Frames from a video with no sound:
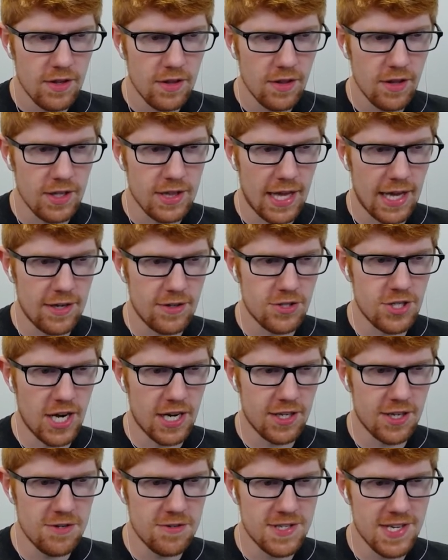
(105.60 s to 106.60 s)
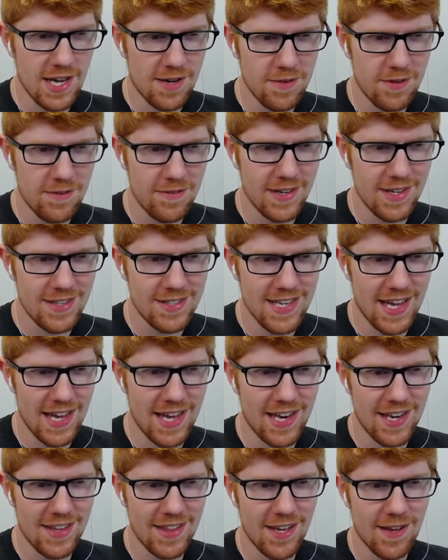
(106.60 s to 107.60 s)
Like that John Cusack movie, Say
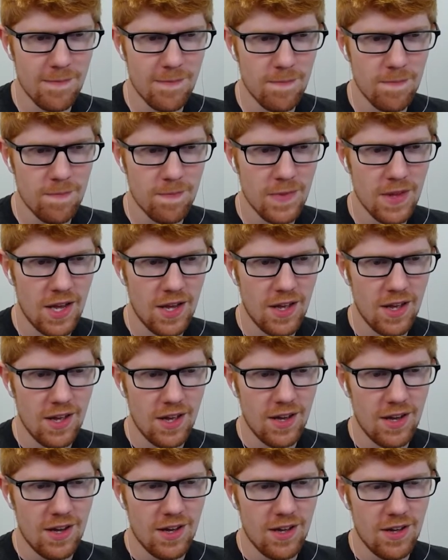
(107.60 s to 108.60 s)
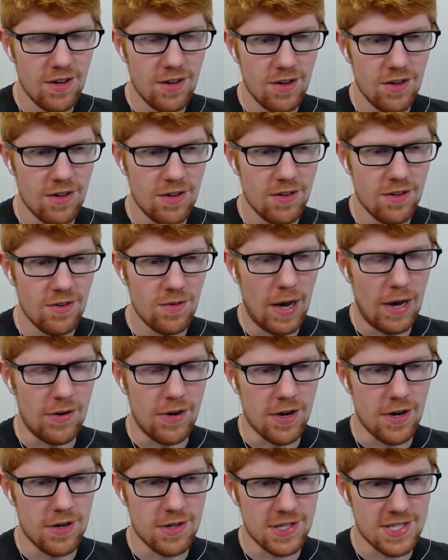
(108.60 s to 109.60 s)
Anything? Oh,
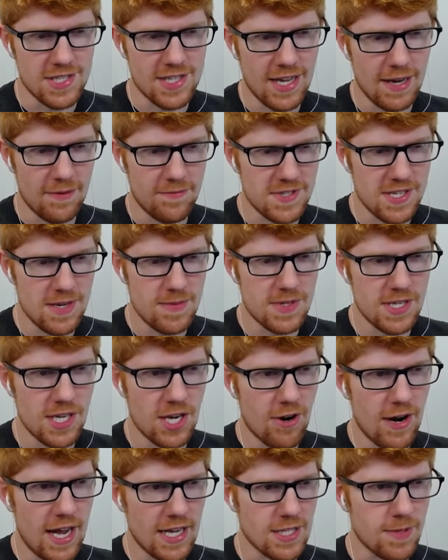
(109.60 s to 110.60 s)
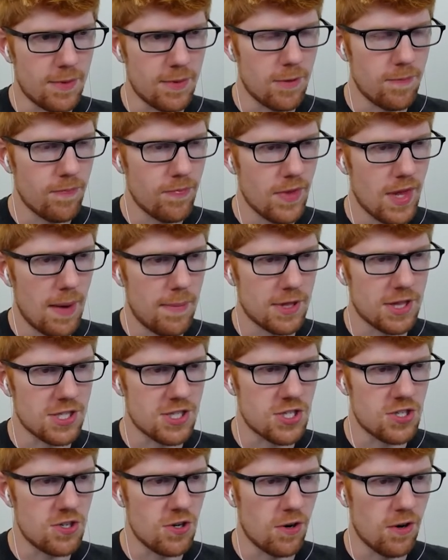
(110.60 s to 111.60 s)
none of this stuff seems interactable. How about
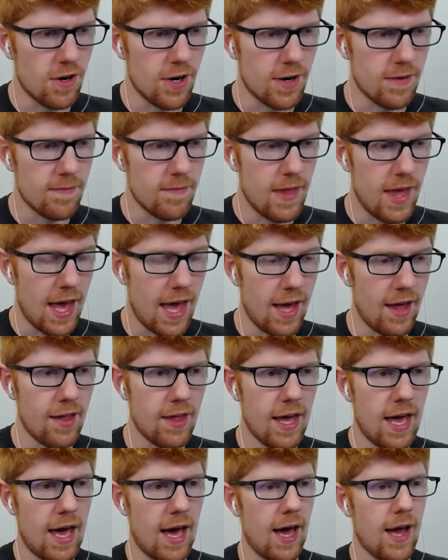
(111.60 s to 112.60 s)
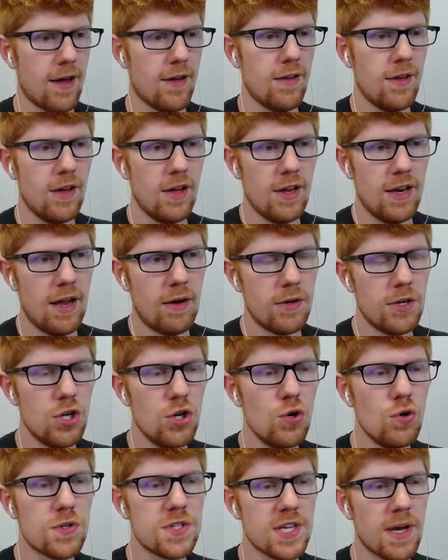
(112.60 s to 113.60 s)
this door? Hell yeah! Now I
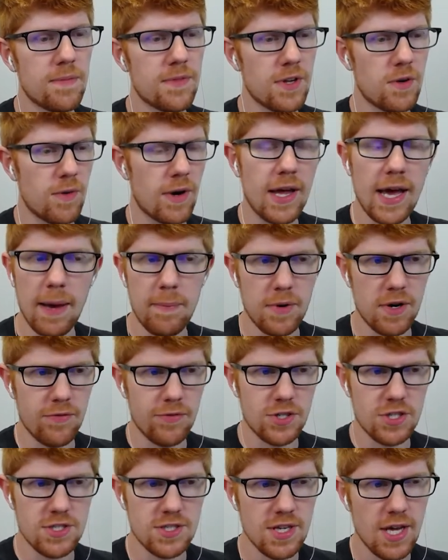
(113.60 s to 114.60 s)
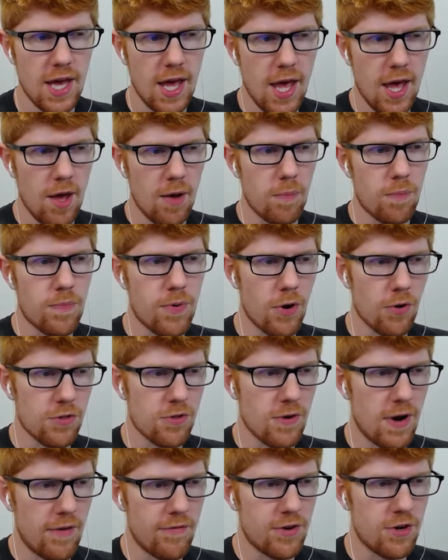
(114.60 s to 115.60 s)
knew something would happen if we just broke
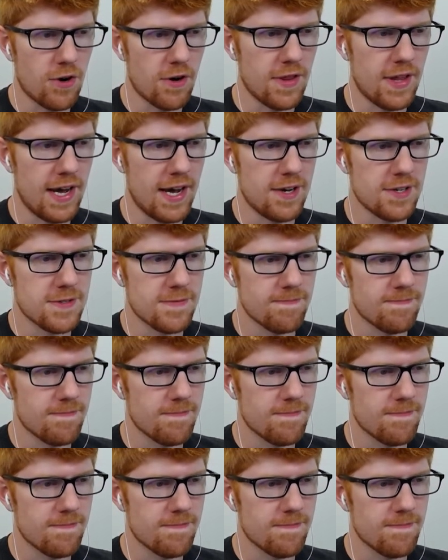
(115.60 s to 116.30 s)
through every door in the house.